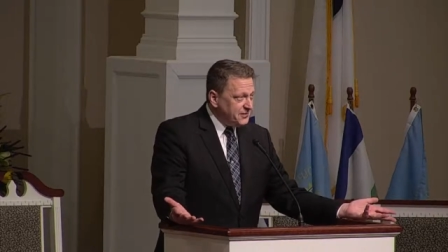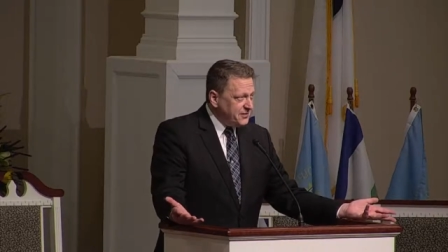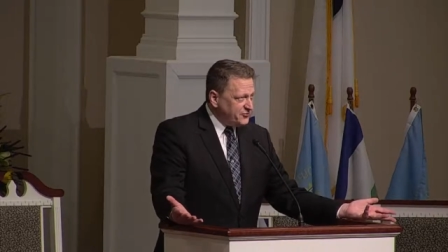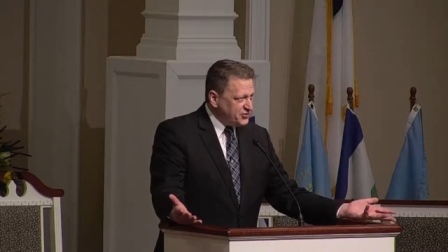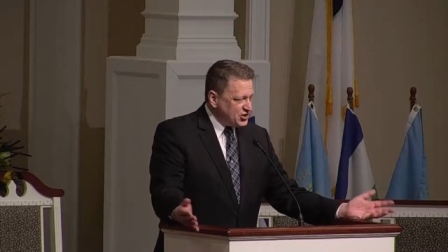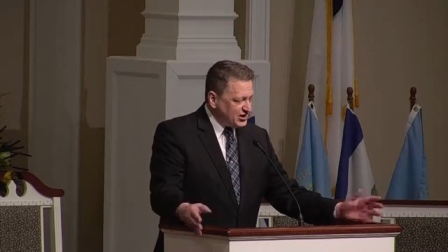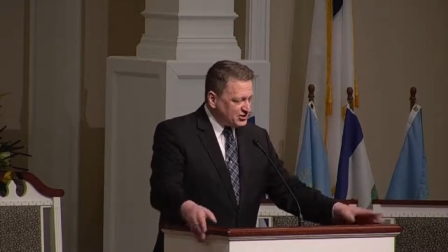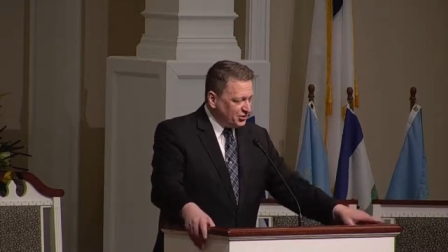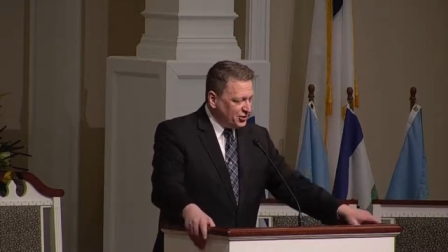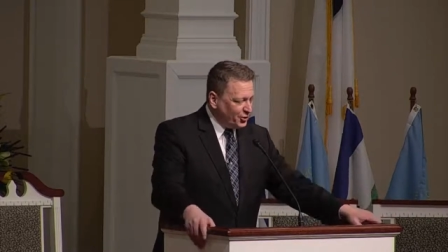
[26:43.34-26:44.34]
For
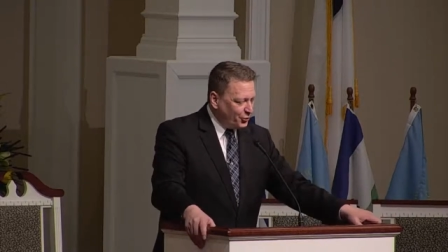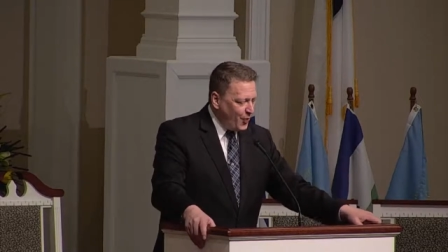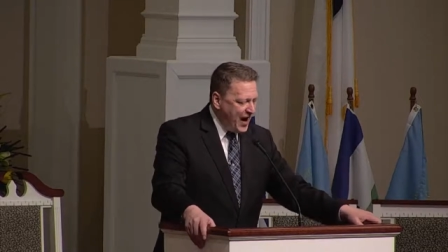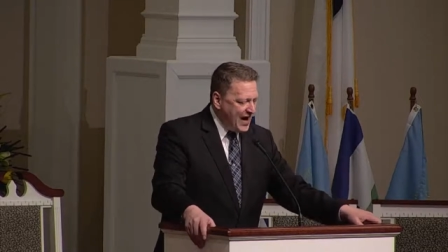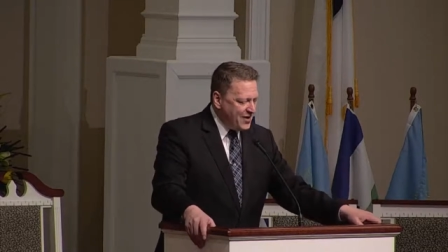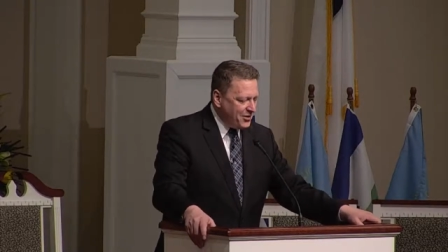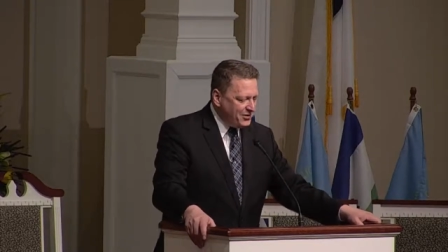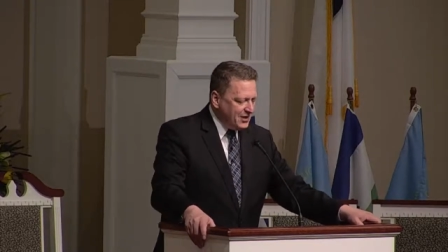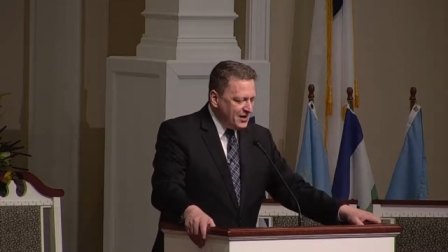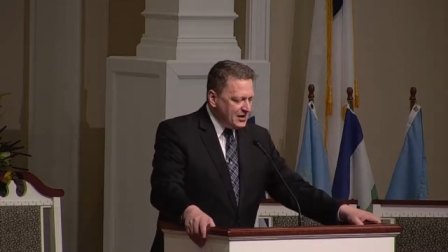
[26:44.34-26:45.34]
just a little while,
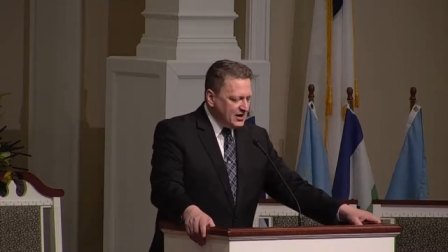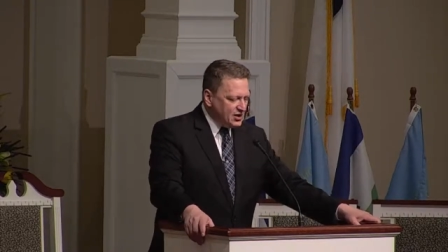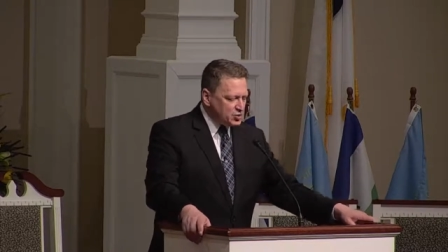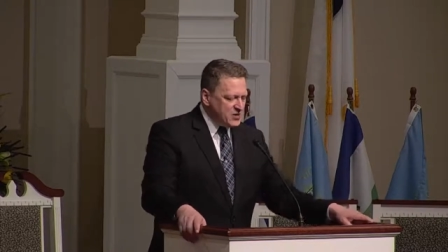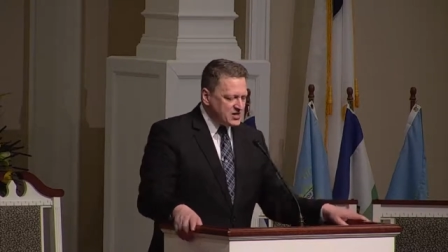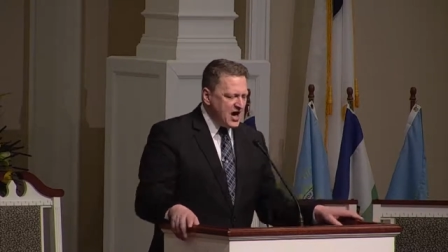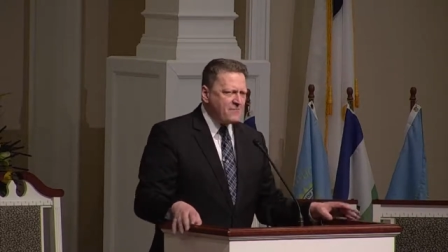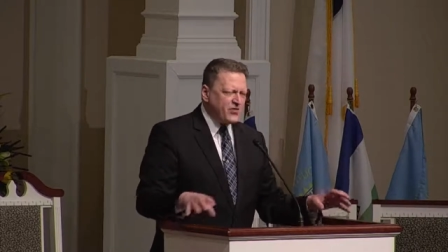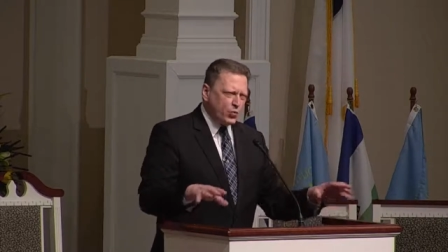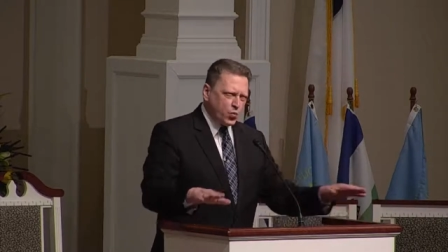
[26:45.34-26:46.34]
it has
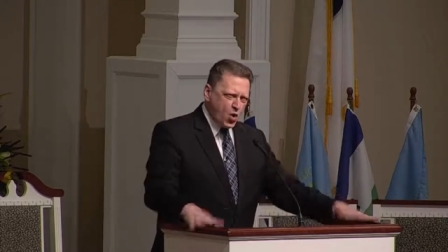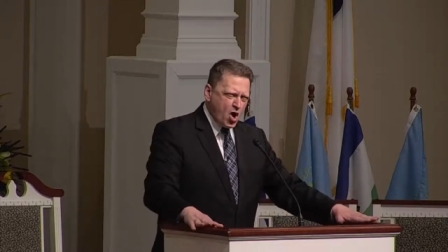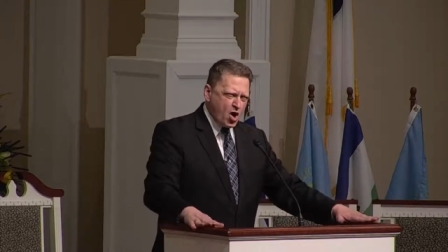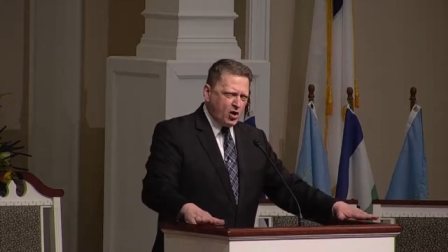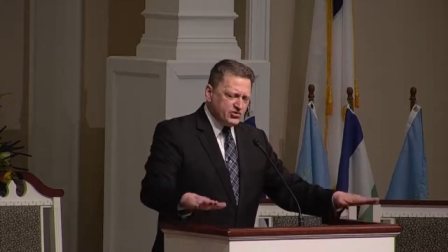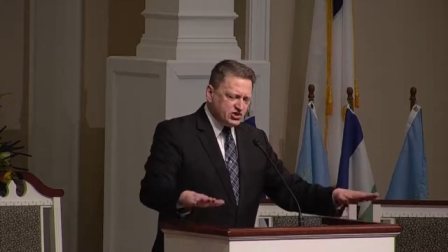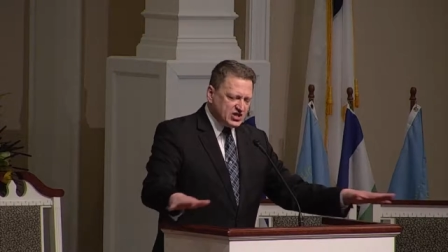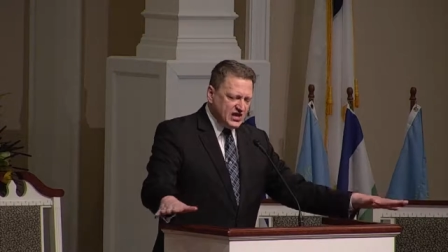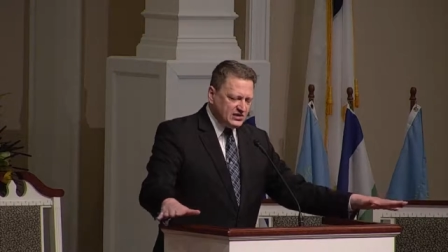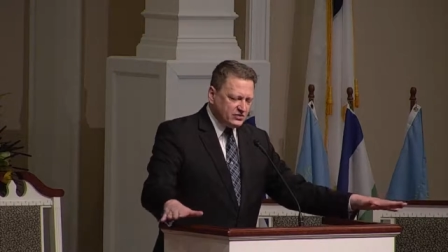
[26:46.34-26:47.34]
become the world
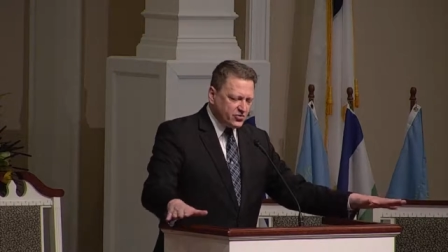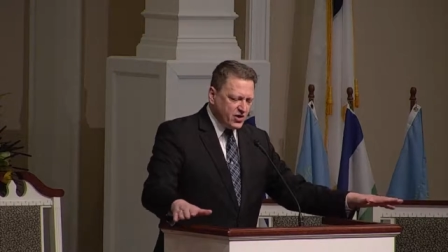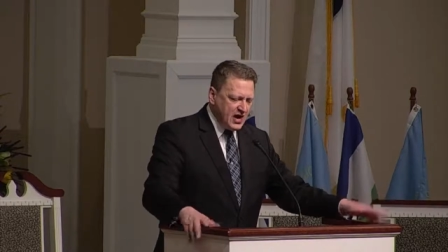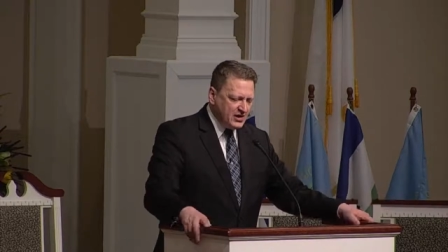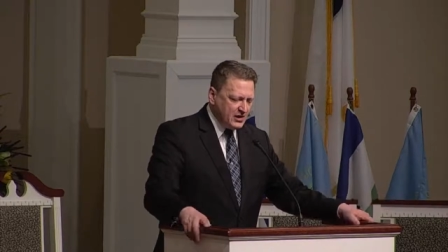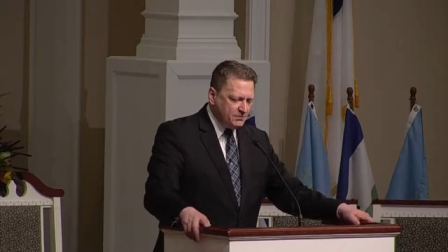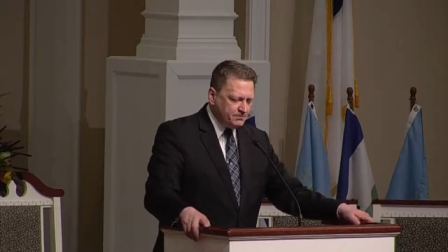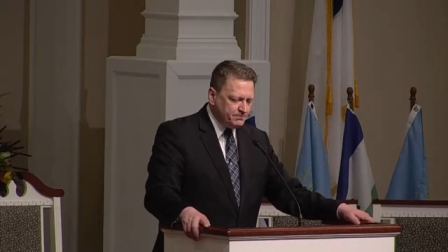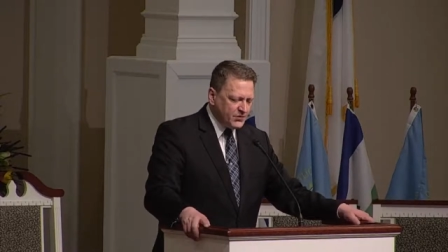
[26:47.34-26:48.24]
Satan created